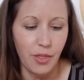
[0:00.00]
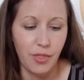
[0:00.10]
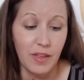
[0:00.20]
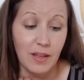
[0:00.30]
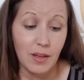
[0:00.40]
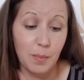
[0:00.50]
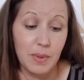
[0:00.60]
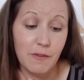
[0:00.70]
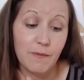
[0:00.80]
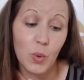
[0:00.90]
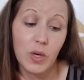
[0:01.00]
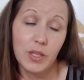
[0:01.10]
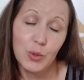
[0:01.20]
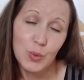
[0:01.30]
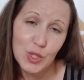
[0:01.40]
think before
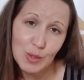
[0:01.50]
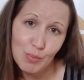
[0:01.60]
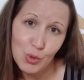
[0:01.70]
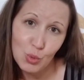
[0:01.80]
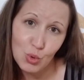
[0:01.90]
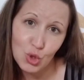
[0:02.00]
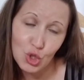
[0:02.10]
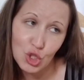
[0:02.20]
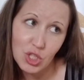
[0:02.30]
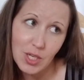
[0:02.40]
you smooch.